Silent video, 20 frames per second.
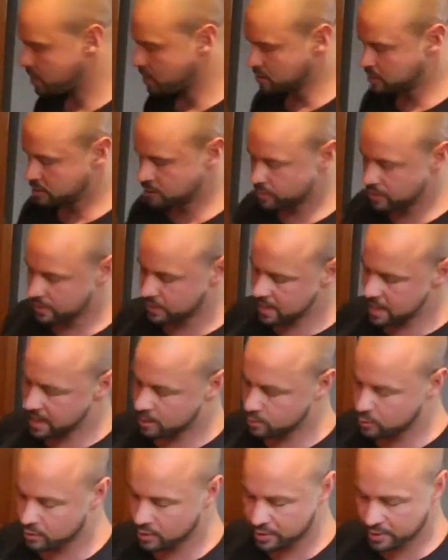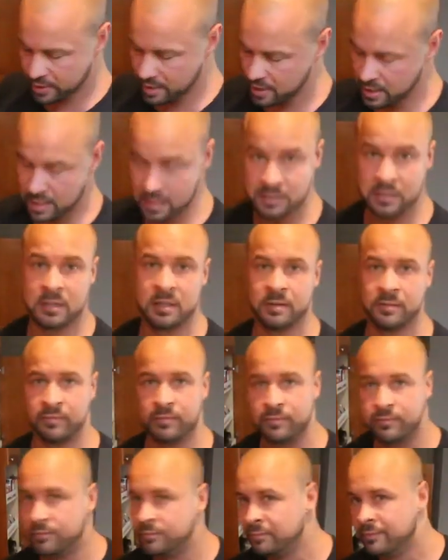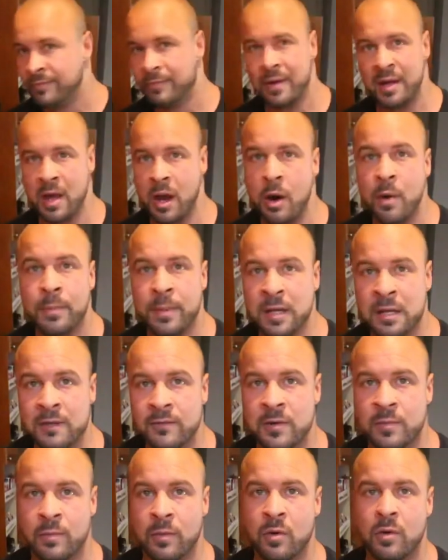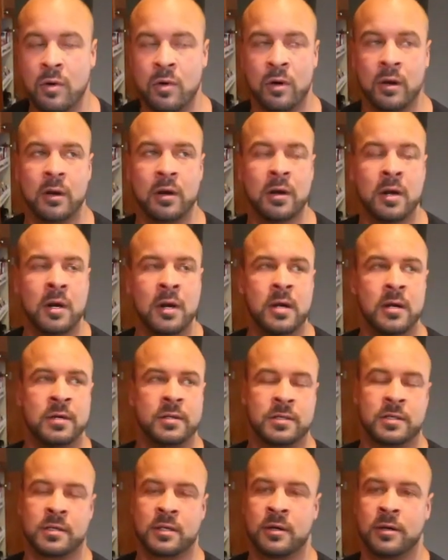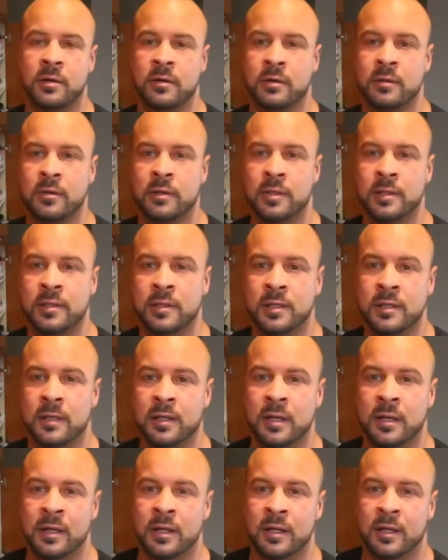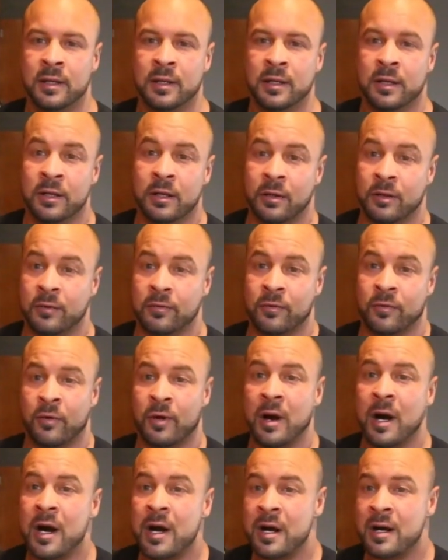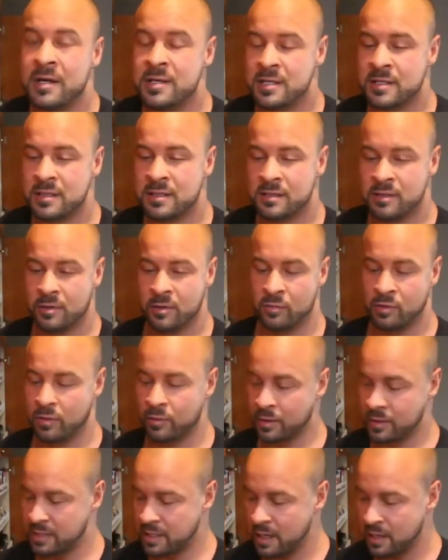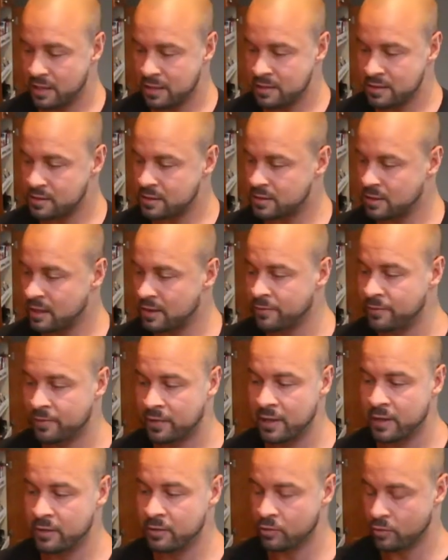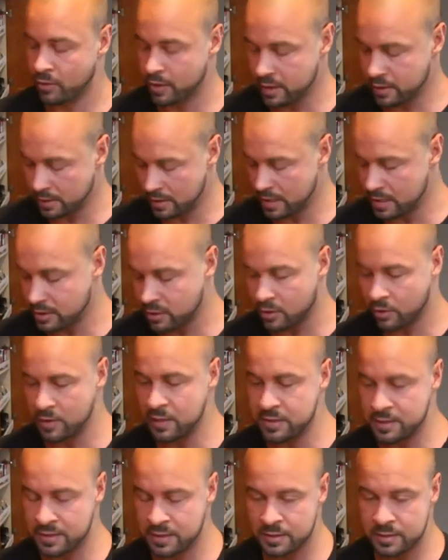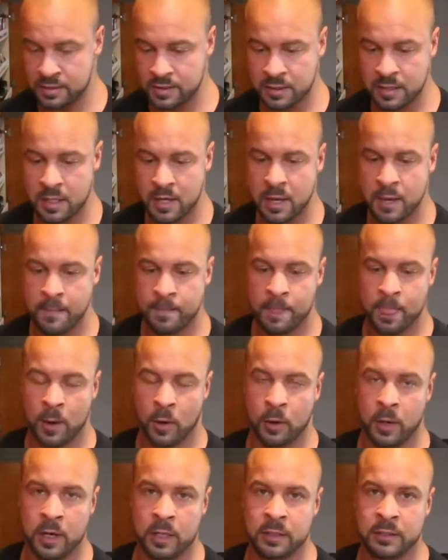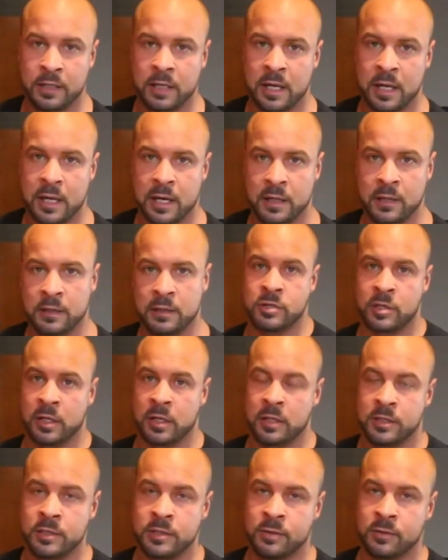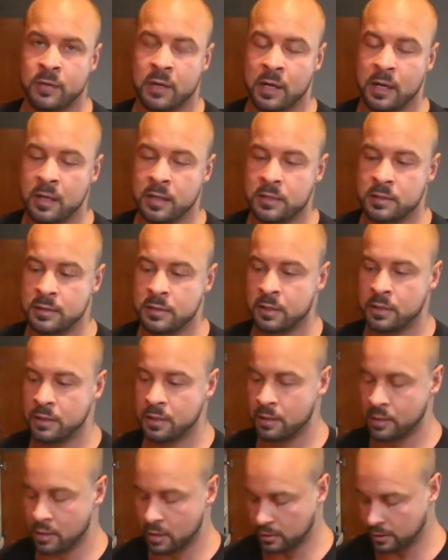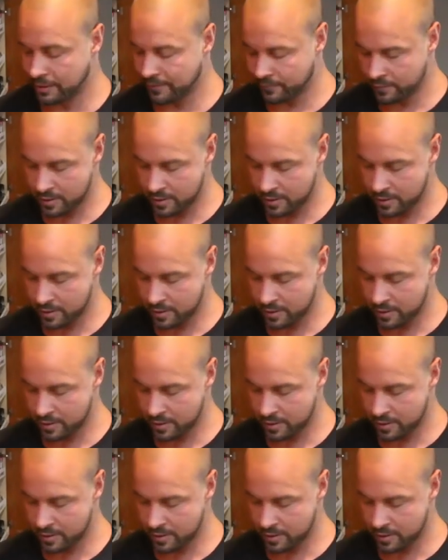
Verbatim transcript: doing that whole thing, it's gonna help even more. So, you know, for us, when we're taking stuff that greatly increases our LDL, triglycerides, our liver